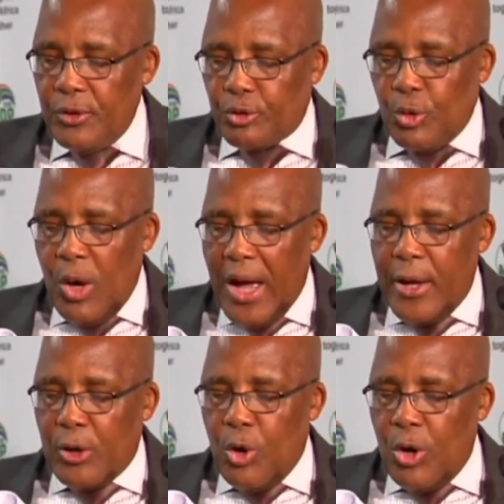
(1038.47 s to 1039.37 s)
So
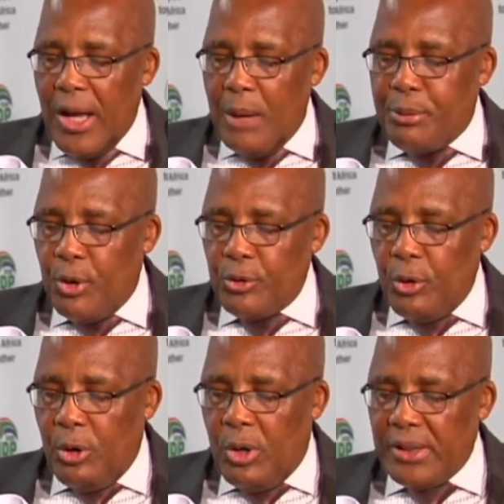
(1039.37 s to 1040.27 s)
I call upon
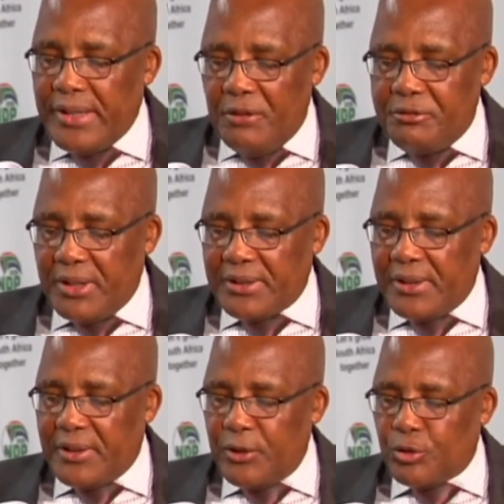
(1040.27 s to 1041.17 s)
all the
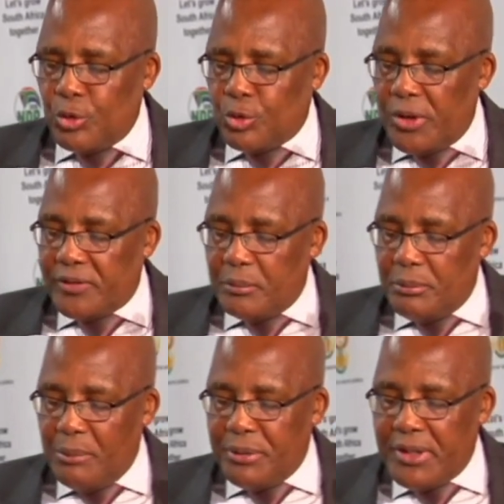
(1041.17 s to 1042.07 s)
affected Lesotho and
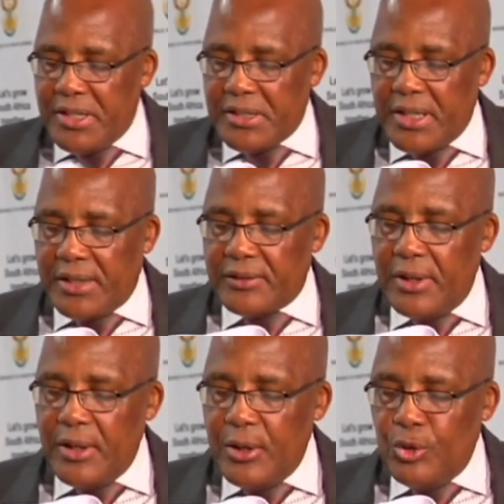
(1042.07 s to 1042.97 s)
Zimbabwean nationals
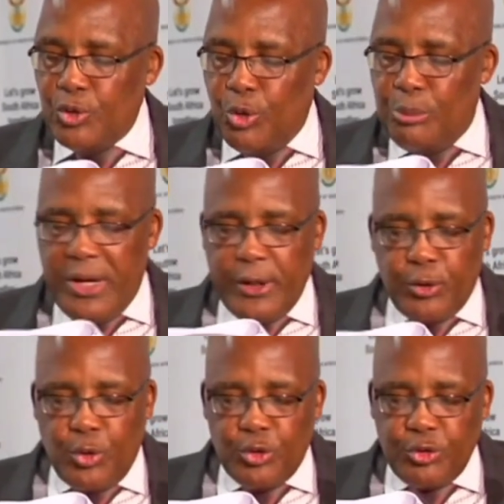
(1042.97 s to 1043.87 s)
to make
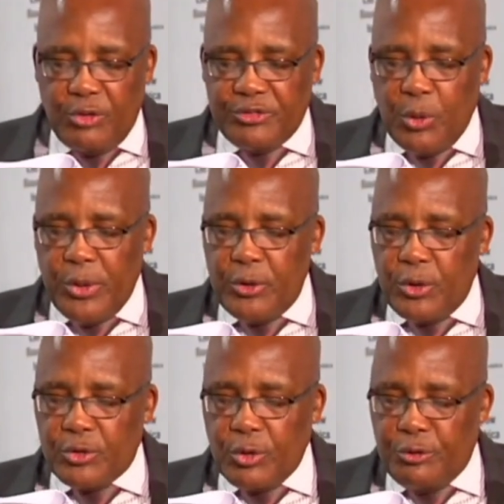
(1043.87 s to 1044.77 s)
use of the
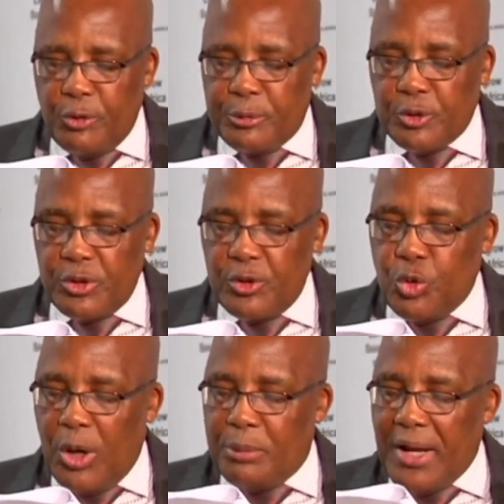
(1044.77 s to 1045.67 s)
windows of opportunity
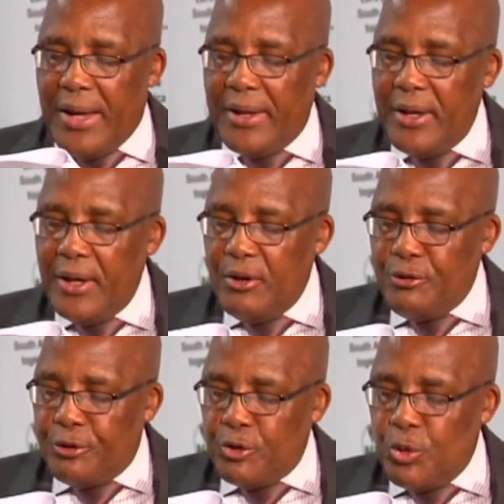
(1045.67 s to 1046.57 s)
to apply
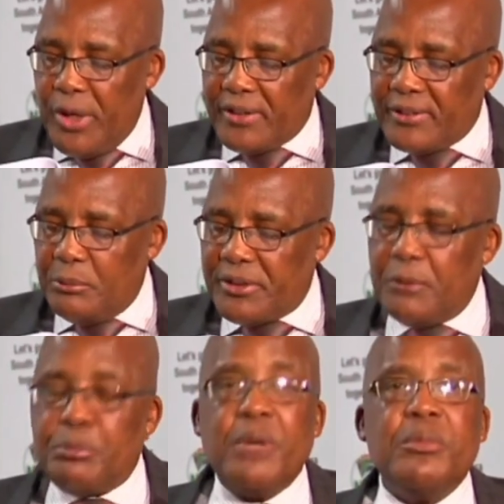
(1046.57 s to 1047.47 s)
for new exemption
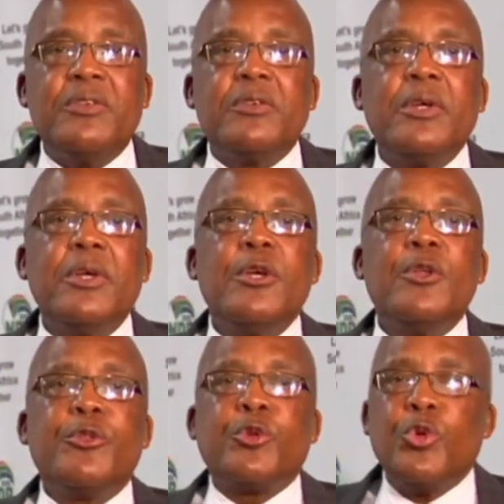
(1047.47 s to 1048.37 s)
permits
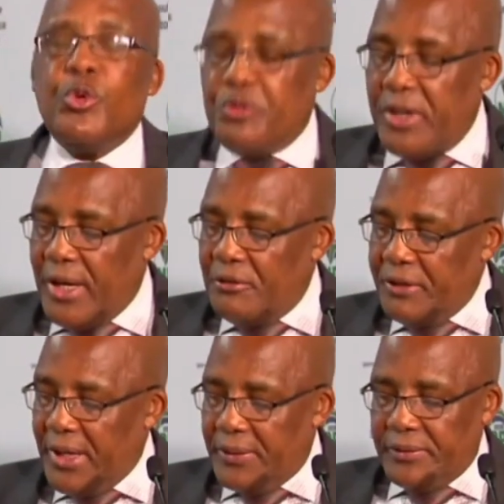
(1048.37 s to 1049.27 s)
through
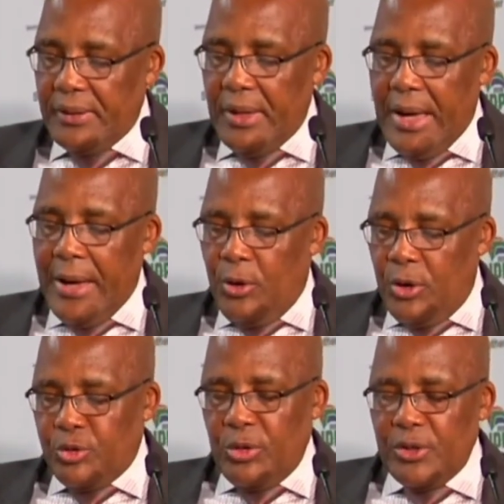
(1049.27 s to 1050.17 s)
VFS. I
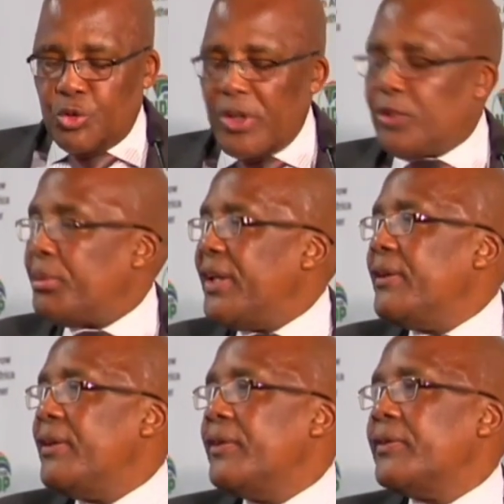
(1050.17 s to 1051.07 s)
also need to explain
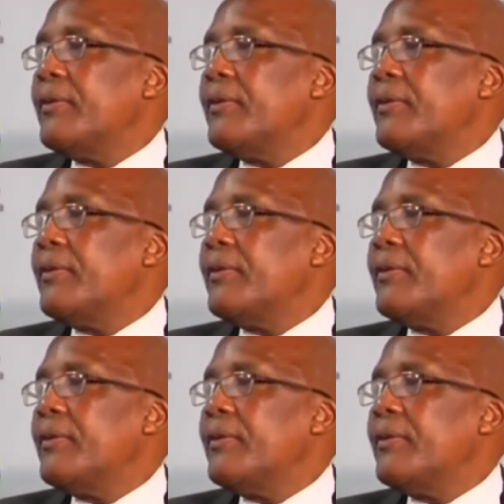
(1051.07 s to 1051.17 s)
this.